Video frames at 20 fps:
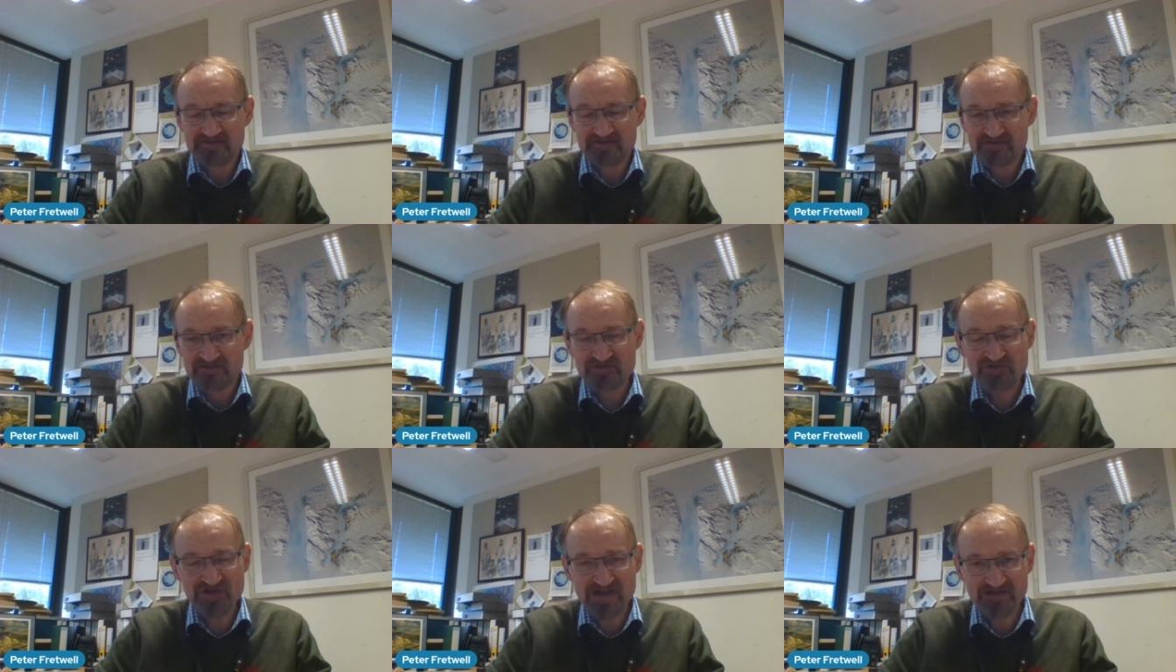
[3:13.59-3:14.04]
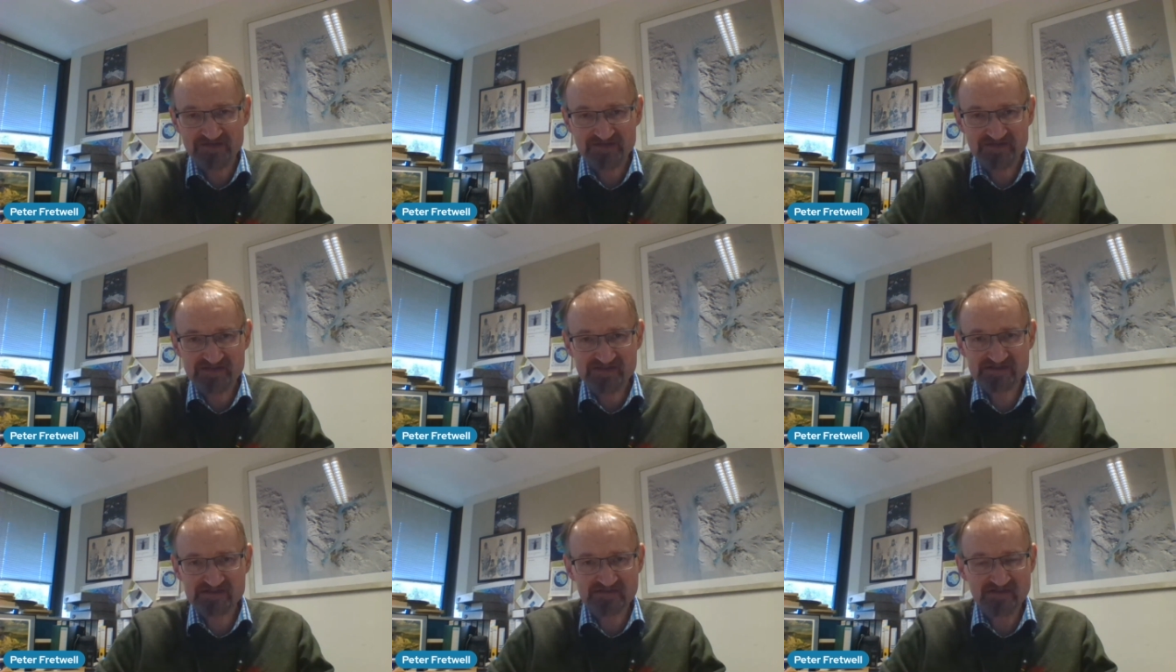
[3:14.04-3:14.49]
track
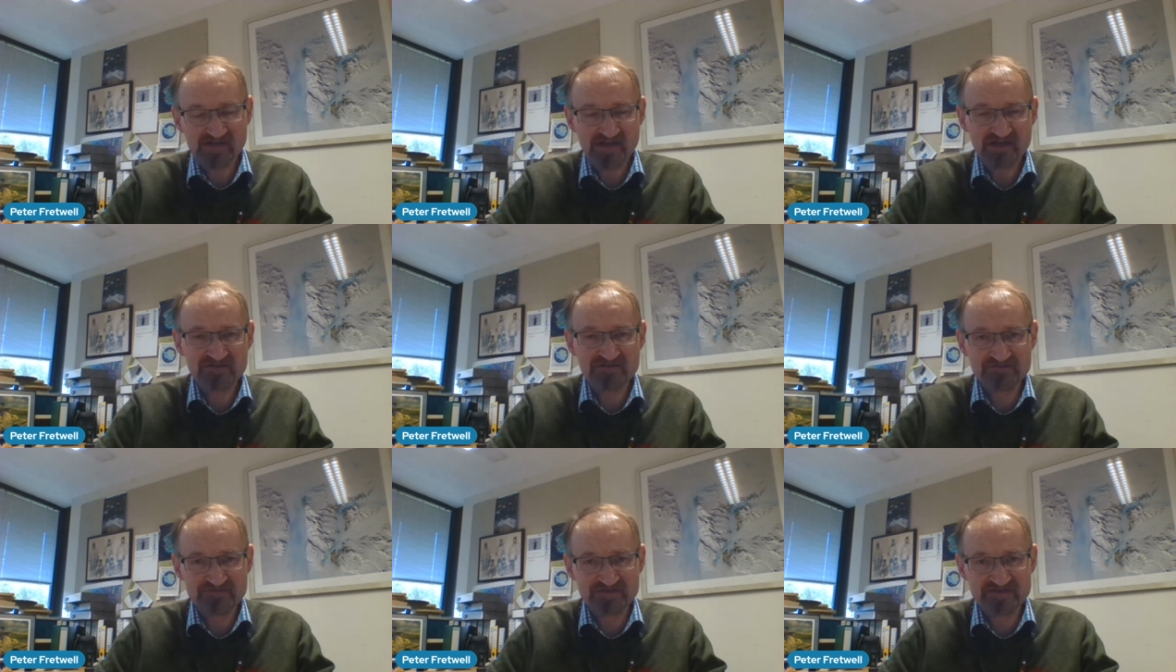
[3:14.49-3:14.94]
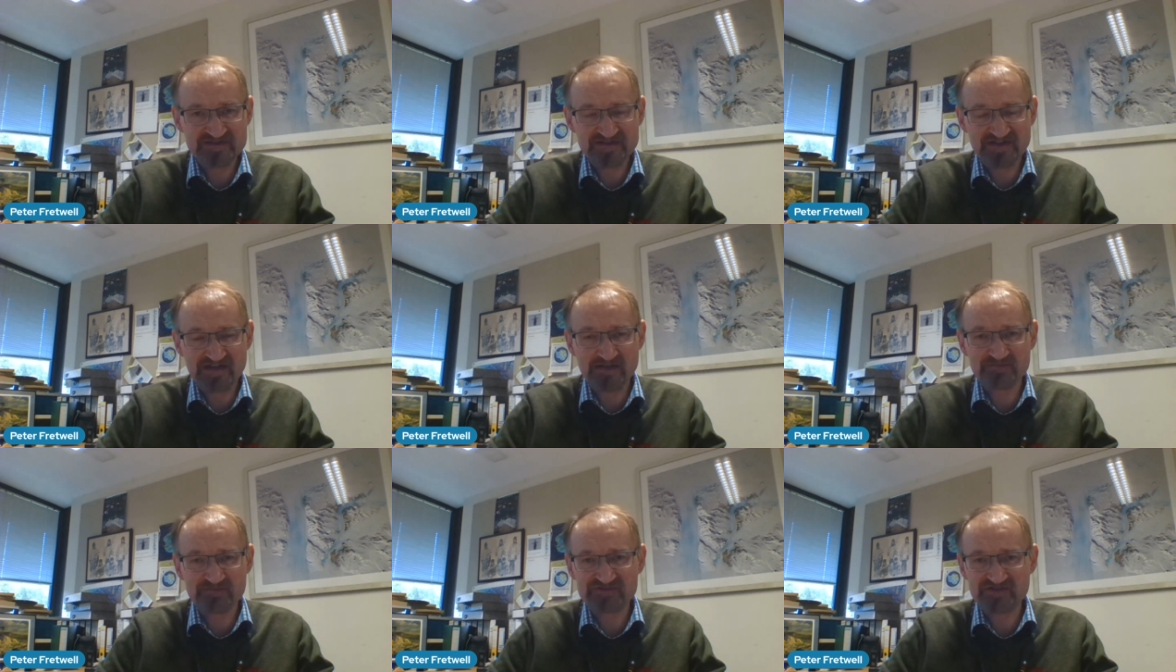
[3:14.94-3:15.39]
this over
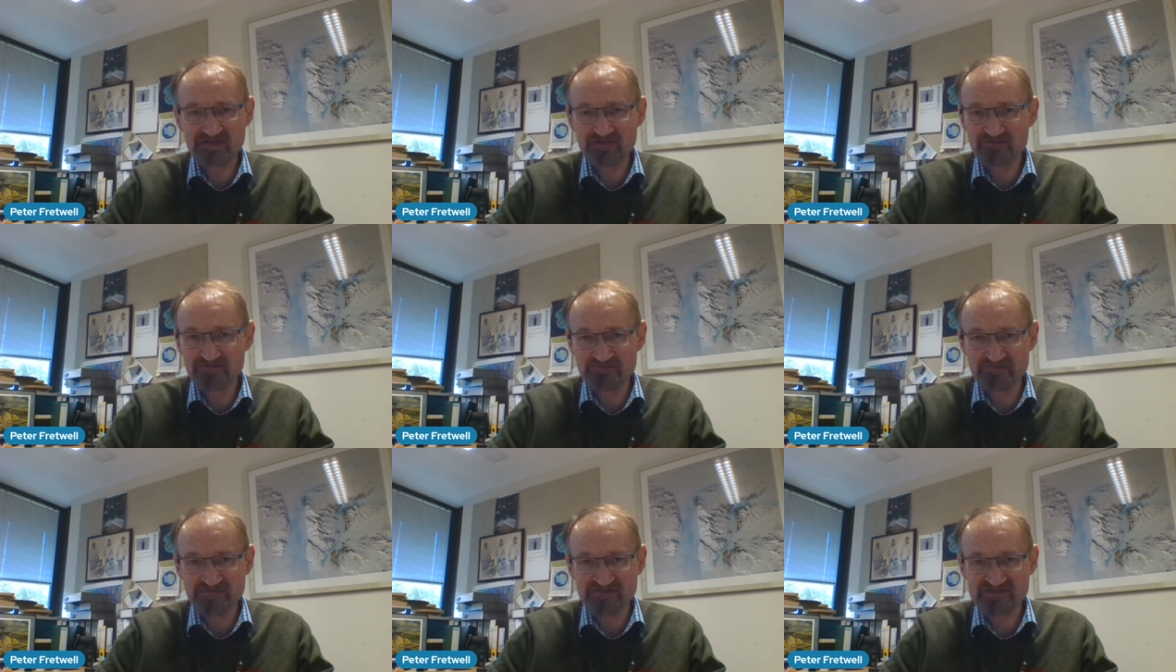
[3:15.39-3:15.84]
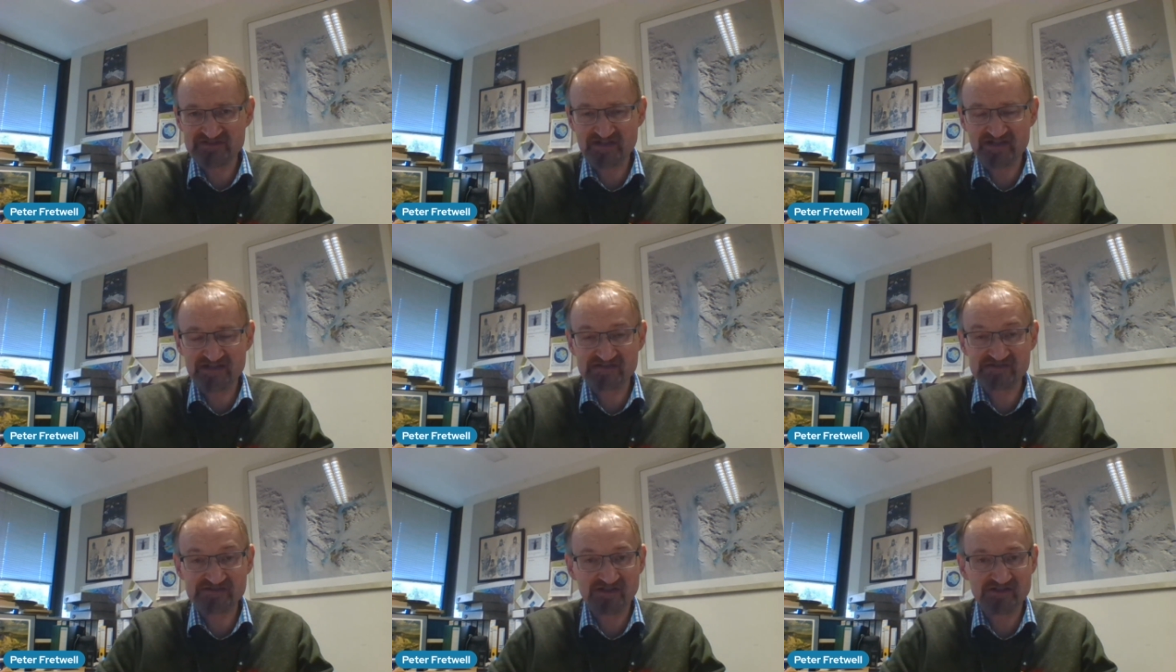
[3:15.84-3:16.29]
time. So the sea
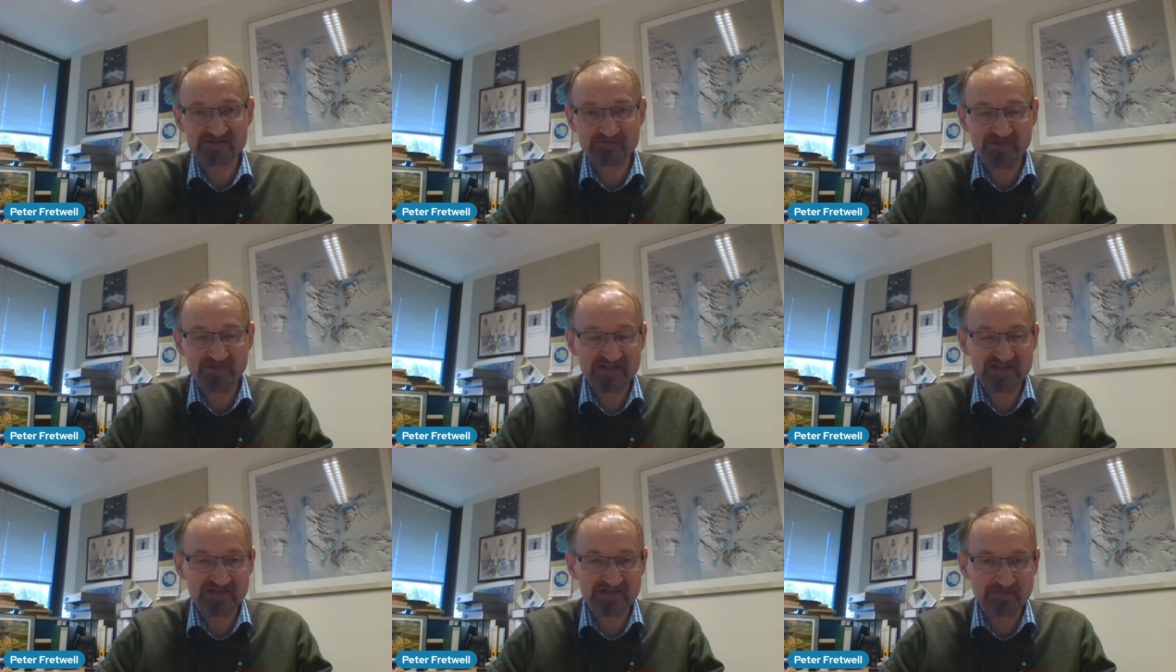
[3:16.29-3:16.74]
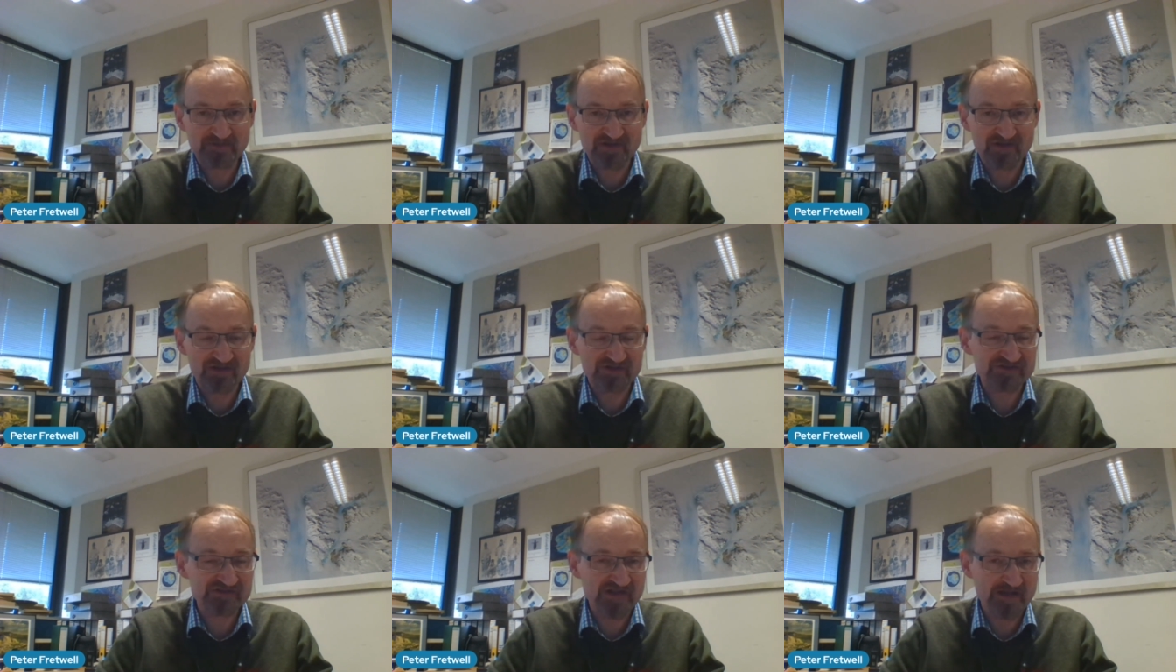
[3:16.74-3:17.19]
ice started breaking up
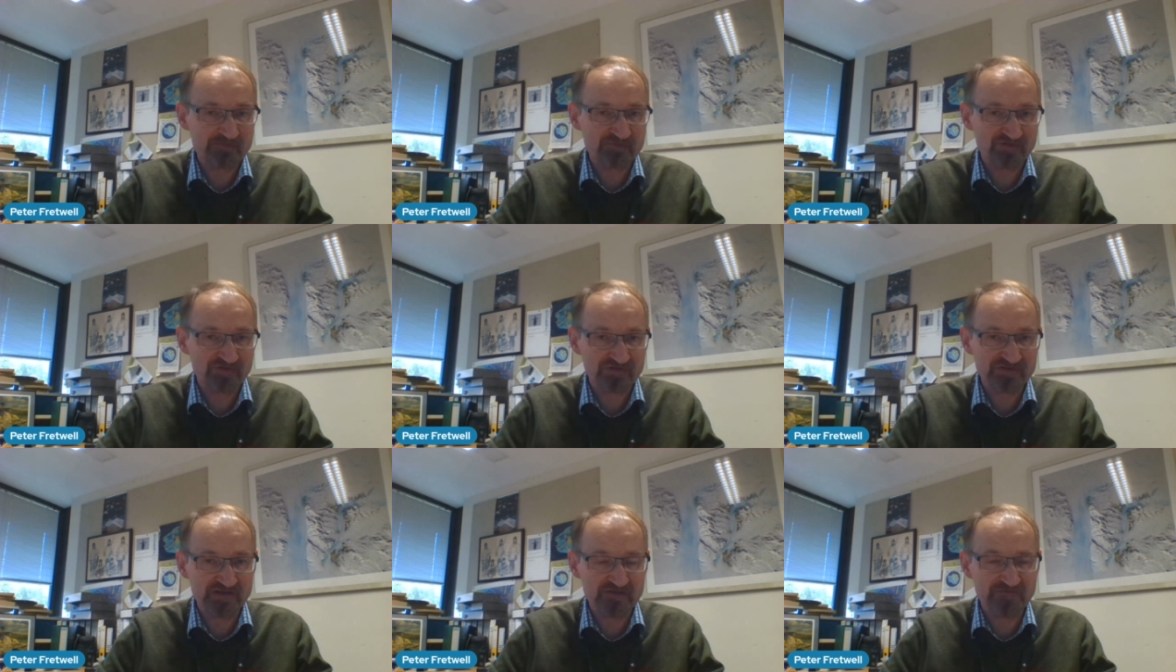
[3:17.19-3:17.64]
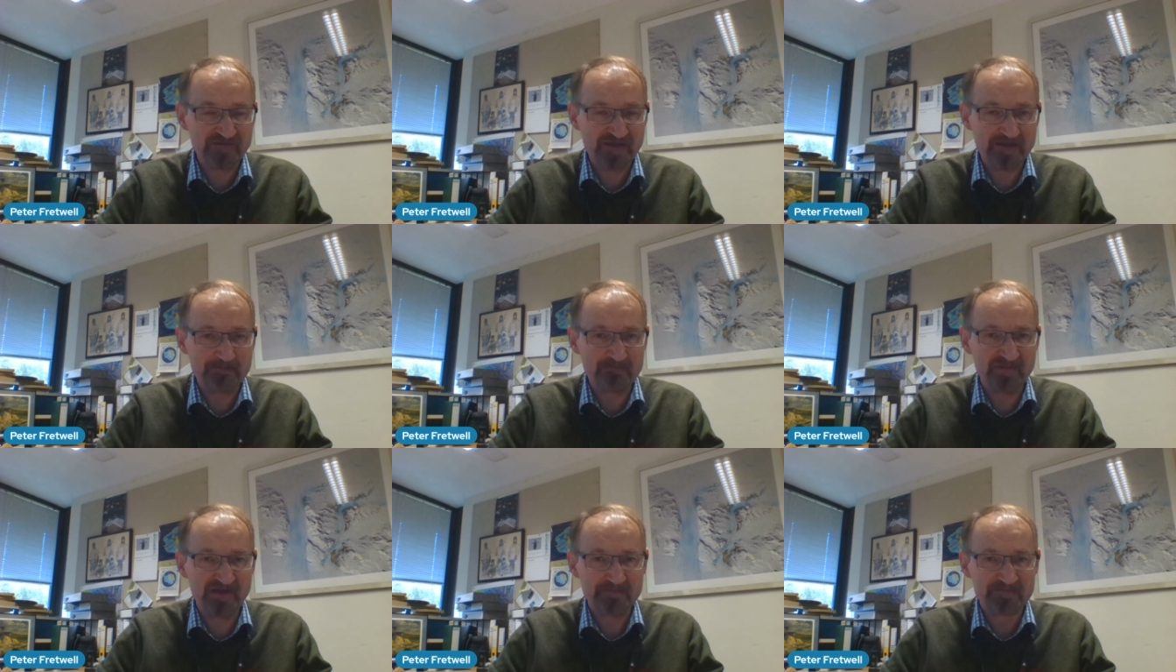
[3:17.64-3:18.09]
in October or
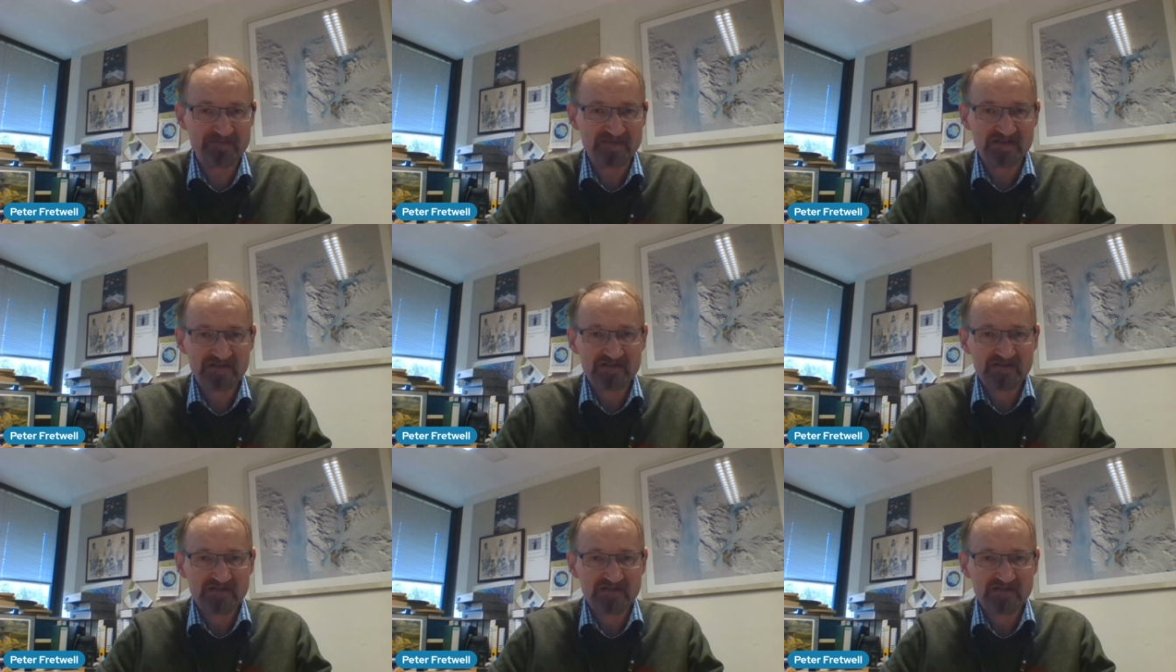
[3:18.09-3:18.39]
November